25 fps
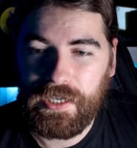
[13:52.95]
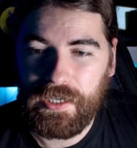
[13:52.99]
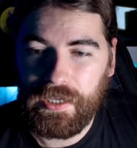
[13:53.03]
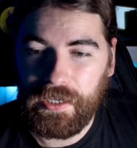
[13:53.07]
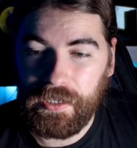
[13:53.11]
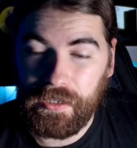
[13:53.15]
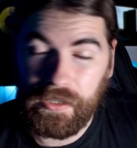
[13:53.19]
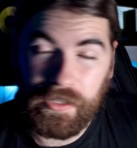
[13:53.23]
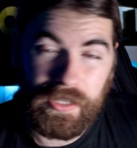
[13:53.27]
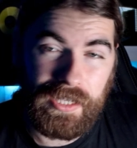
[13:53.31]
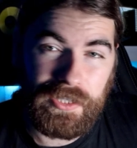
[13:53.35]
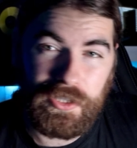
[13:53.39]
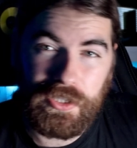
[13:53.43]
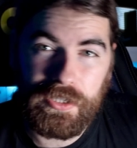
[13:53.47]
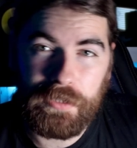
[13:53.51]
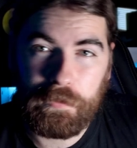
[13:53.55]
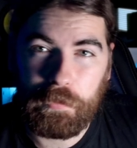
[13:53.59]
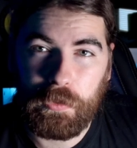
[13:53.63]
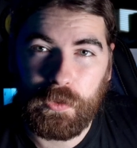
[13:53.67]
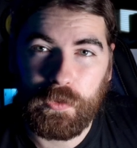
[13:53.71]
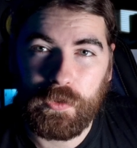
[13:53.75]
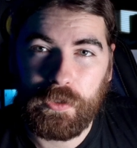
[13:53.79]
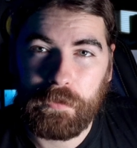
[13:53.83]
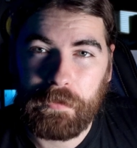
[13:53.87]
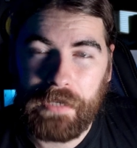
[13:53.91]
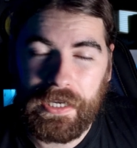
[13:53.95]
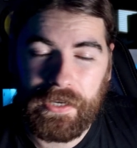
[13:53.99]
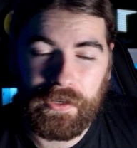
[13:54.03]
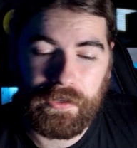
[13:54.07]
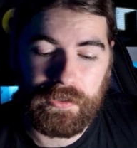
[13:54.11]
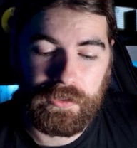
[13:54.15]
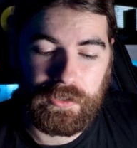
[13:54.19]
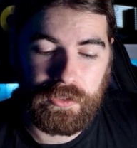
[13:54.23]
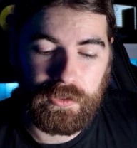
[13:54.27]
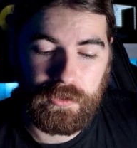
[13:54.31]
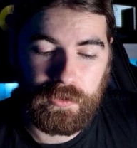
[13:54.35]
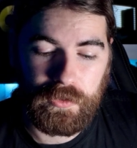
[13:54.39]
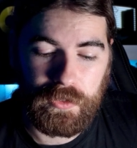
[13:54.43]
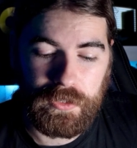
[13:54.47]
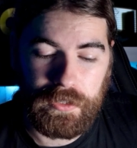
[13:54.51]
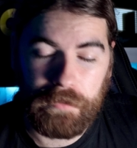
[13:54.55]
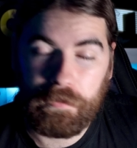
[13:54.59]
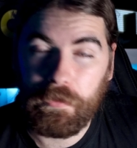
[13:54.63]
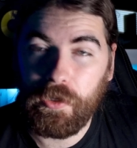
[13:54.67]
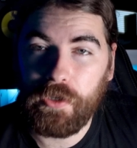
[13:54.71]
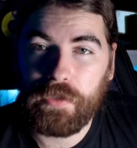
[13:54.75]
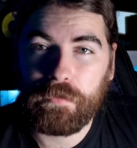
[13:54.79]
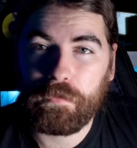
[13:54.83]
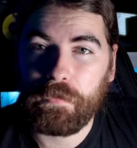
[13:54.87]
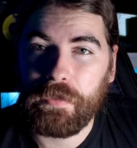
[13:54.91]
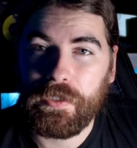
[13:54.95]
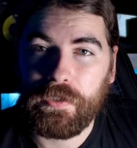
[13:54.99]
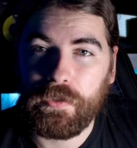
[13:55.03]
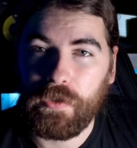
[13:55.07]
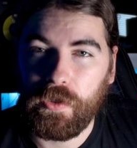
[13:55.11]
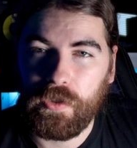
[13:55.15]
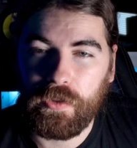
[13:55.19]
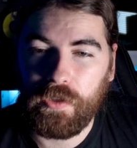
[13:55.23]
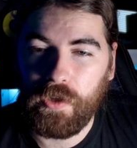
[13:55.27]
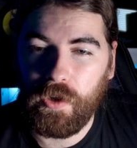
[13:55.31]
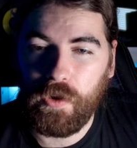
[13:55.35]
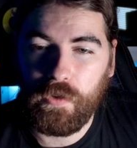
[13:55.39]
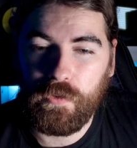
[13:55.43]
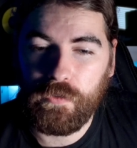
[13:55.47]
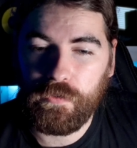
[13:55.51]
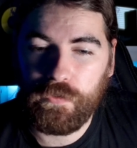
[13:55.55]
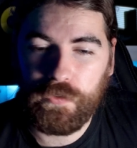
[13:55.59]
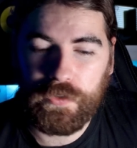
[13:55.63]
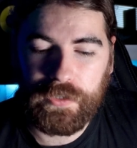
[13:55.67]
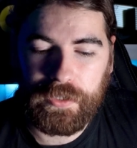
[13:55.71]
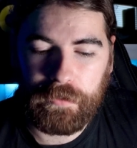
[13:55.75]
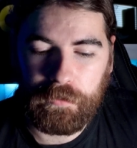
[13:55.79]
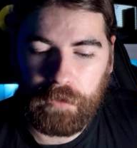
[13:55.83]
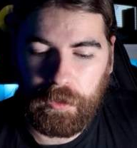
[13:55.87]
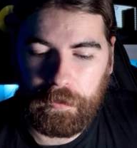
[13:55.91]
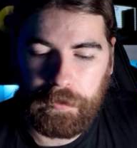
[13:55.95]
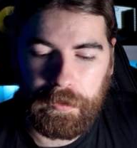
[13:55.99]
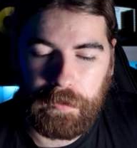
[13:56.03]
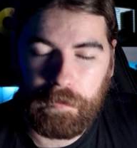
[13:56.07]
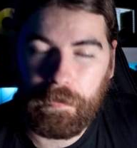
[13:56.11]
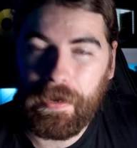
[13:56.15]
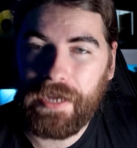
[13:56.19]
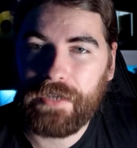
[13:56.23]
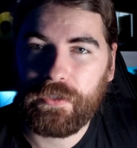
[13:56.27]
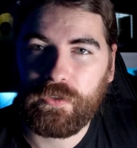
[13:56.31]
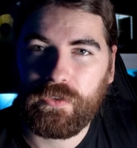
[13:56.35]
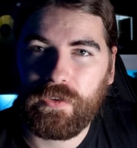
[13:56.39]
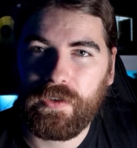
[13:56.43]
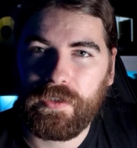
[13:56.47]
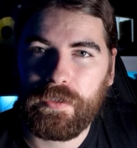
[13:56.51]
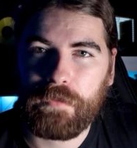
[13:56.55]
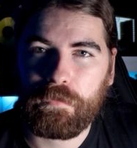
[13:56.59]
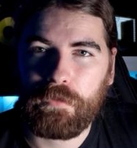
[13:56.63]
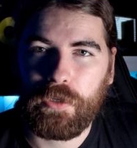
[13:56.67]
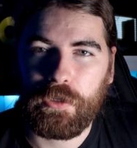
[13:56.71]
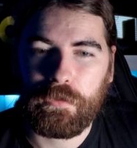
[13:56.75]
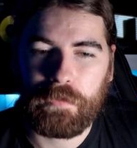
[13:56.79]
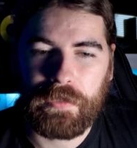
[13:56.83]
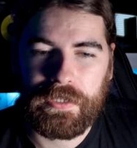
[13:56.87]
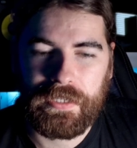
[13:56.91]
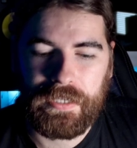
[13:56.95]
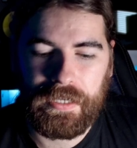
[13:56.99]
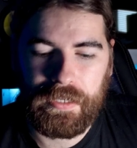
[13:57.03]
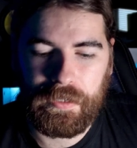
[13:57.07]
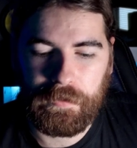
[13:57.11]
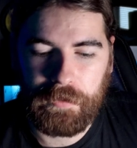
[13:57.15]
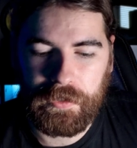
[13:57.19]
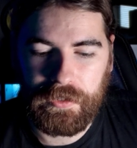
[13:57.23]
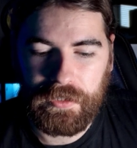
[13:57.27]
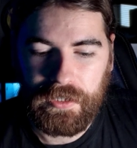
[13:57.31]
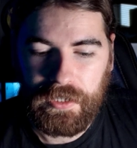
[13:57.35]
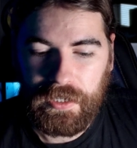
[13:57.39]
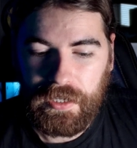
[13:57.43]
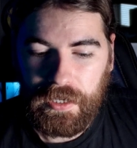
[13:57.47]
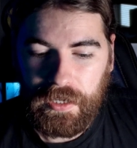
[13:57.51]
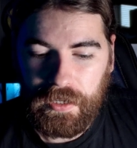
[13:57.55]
and I'll actually pull them out and use, it might be the whole thing, it might be the background, it might be an element.